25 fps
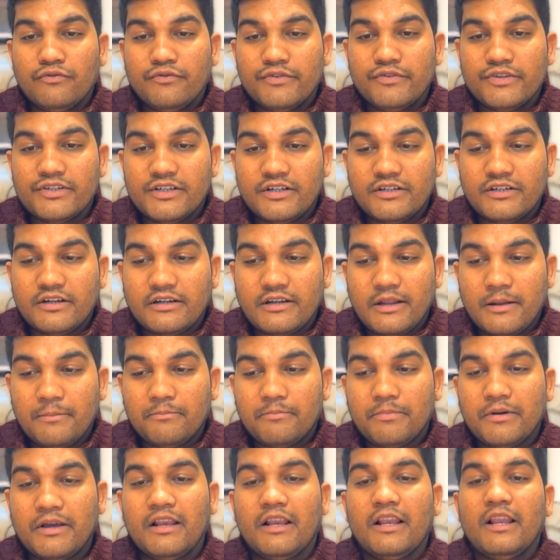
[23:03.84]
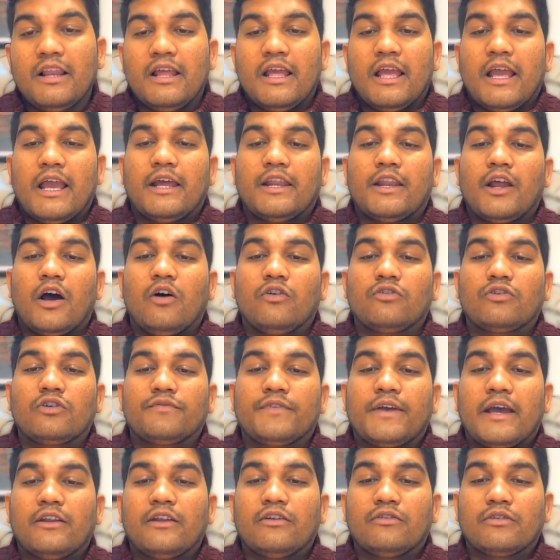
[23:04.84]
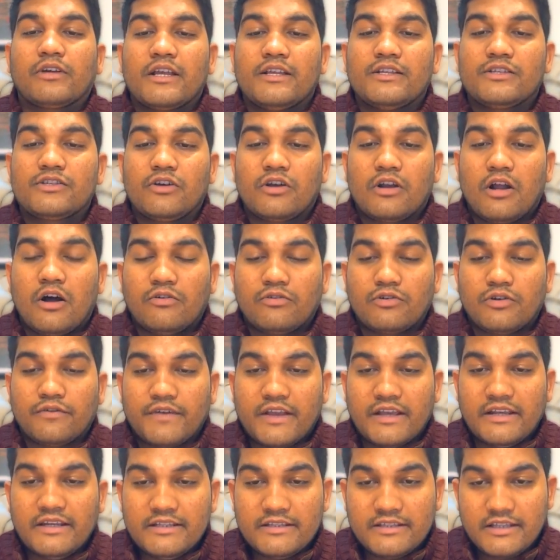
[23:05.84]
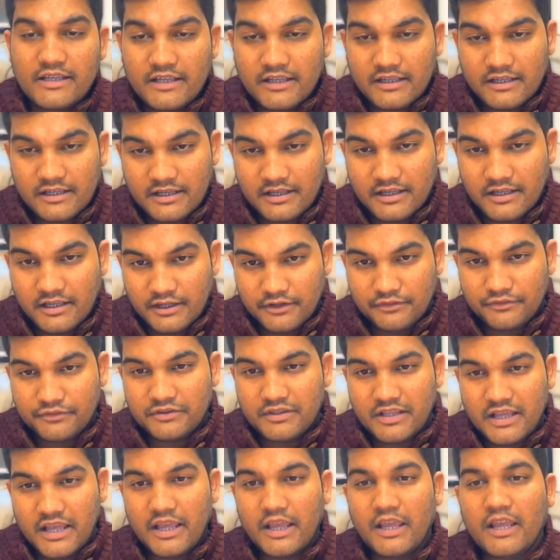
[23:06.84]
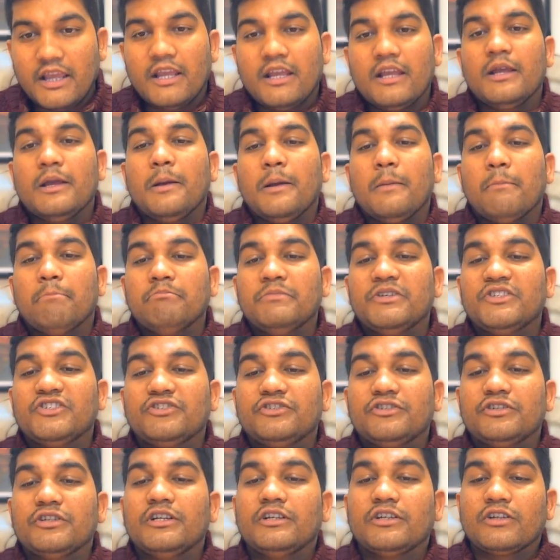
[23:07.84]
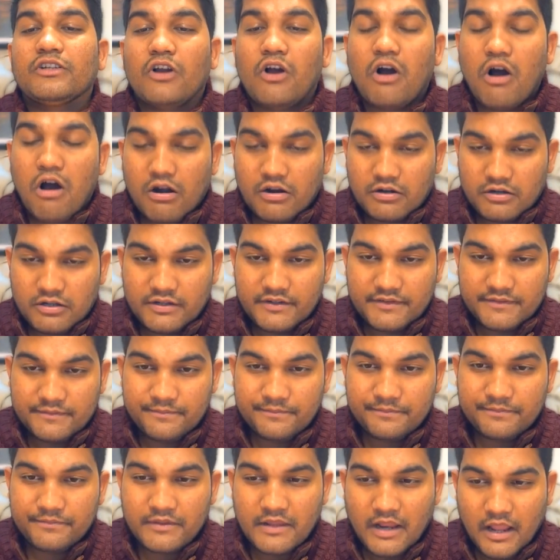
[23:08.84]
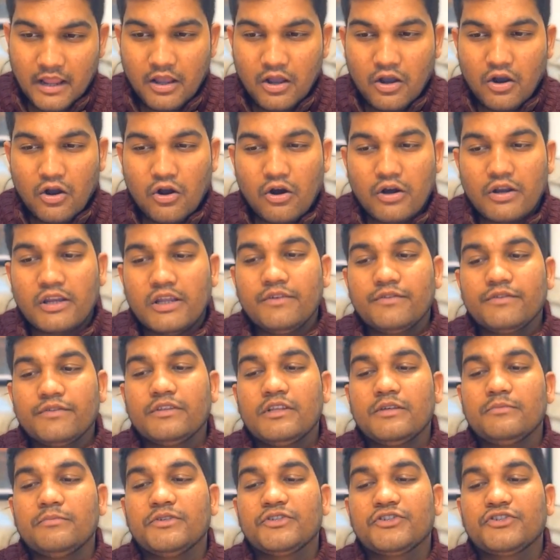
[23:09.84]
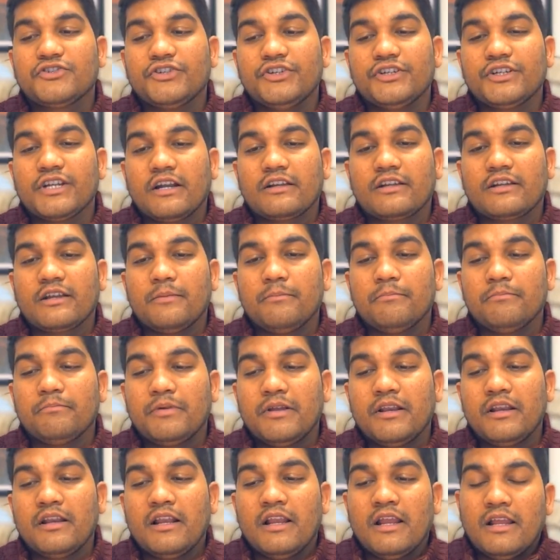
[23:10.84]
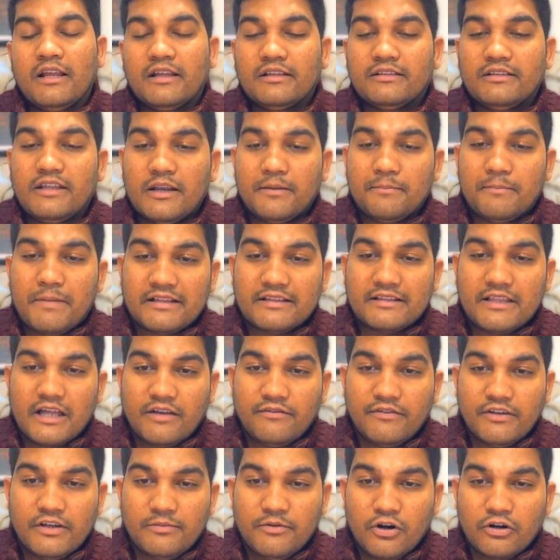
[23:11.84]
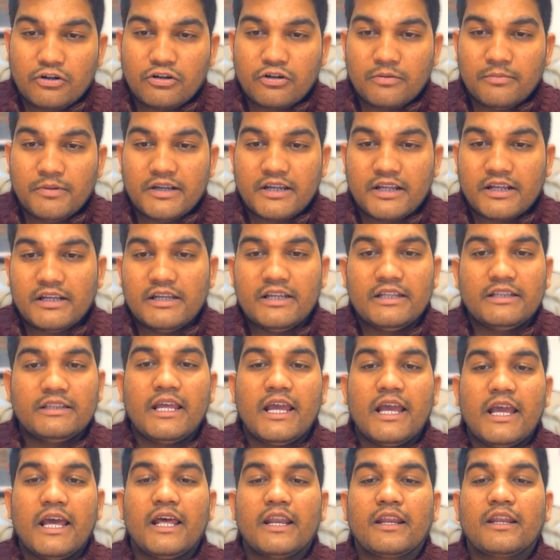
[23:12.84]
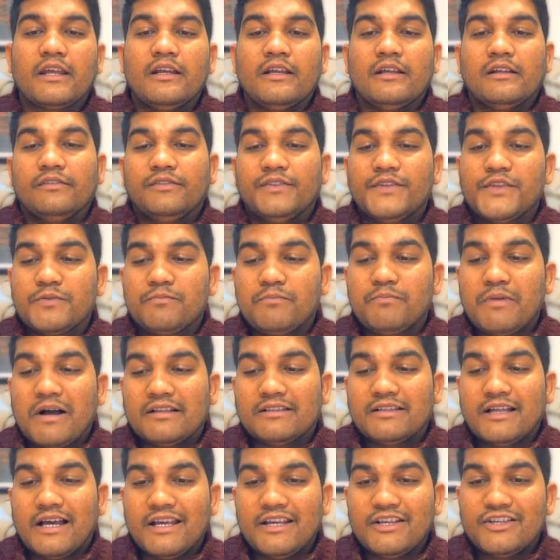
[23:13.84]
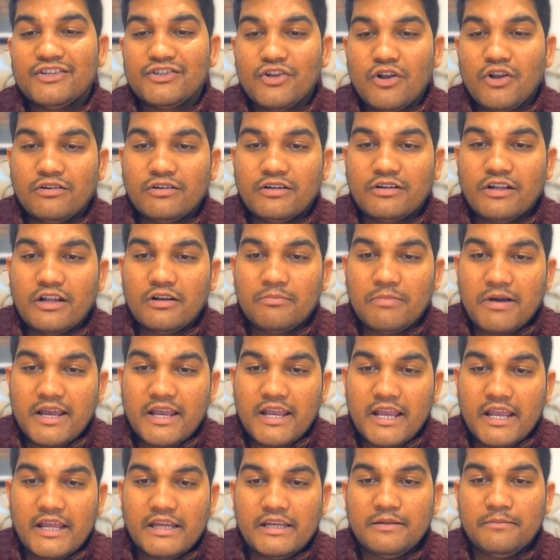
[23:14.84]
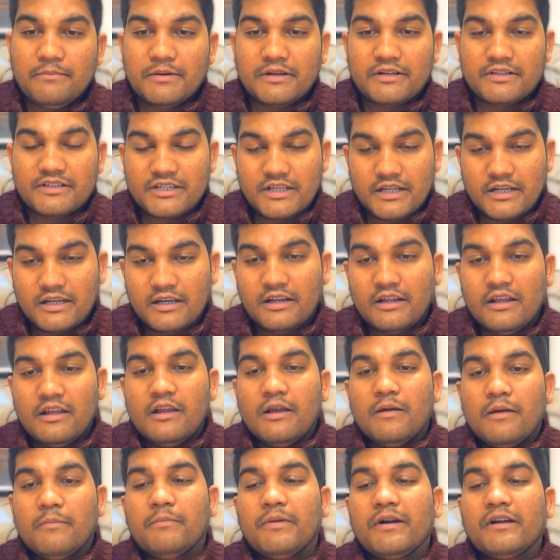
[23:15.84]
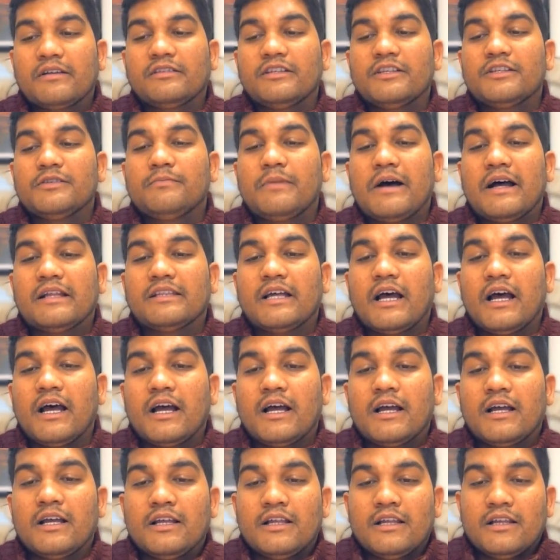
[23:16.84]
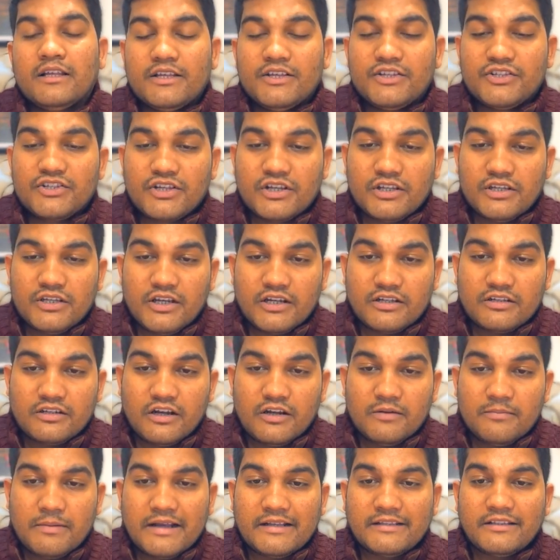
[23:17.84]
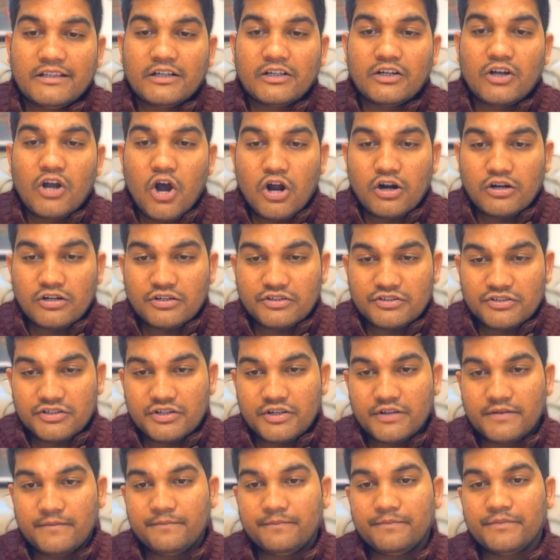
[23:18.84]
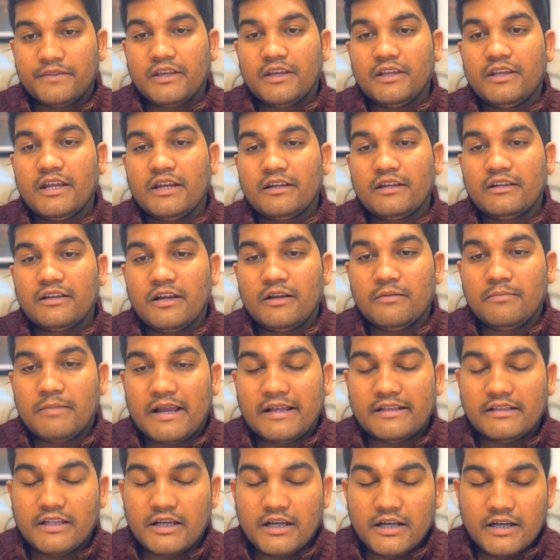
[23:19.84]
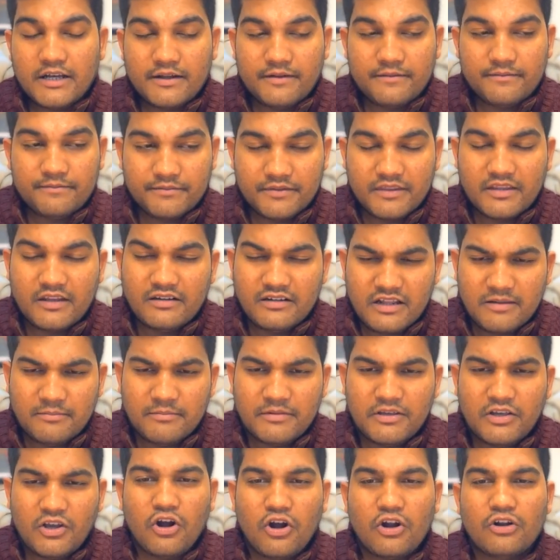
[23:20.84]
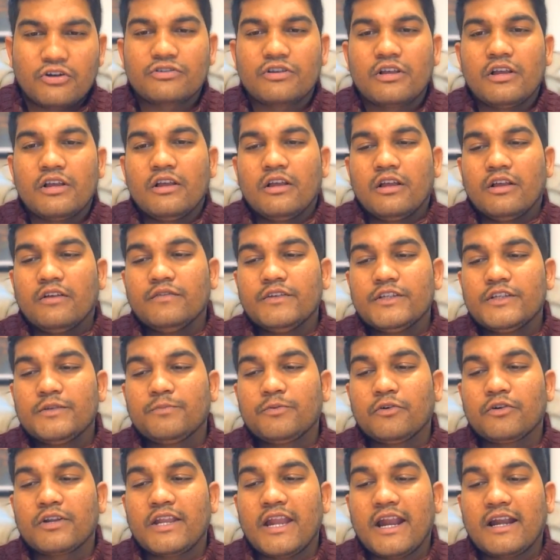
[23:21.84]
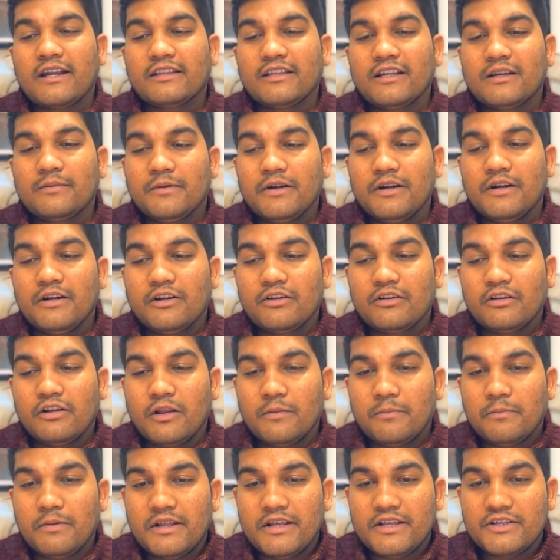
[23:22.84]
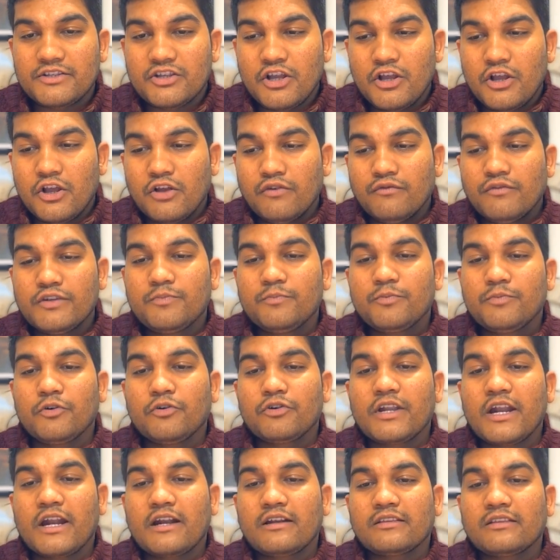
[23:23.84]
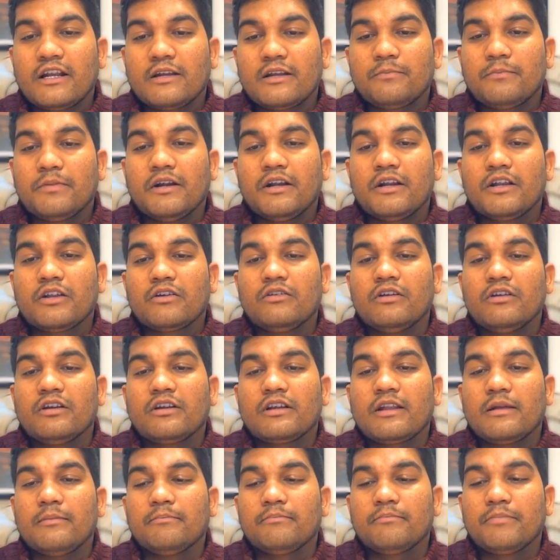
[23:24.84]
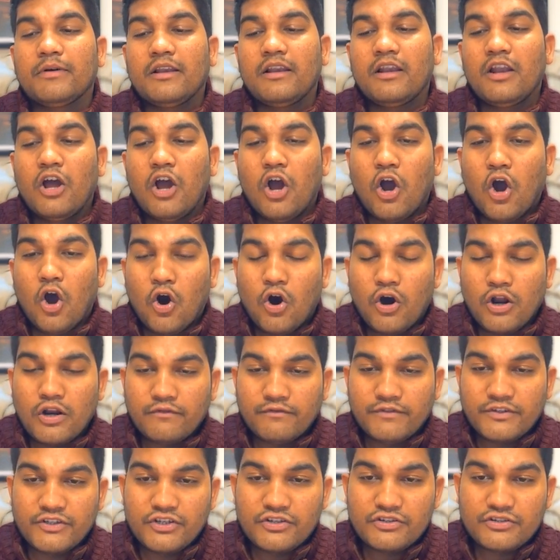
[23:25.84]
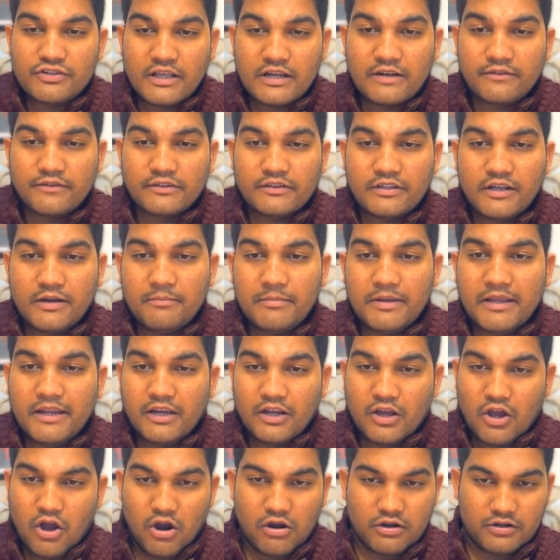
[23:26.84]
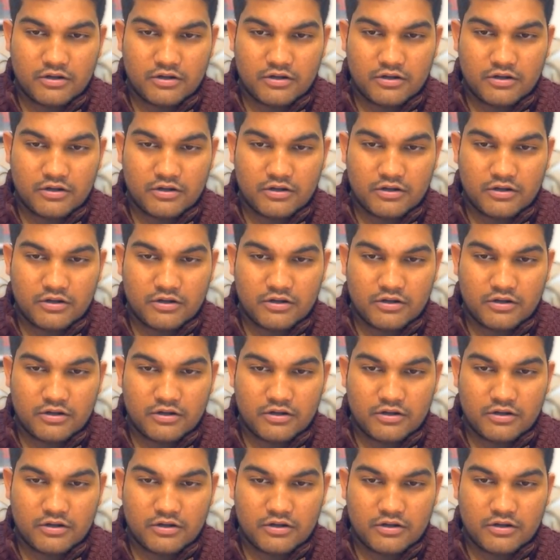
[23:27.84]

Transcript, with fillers: to visit a temple, and out of arrogance or out of anything, if they mistreat God or if they mistreat a temple, their Badha will be automatically there. This Badha is not done by any person, but this Badha is created by the gods, created by the demigods, which protect that particular place, which protect that particular temple, or which serve the meaning.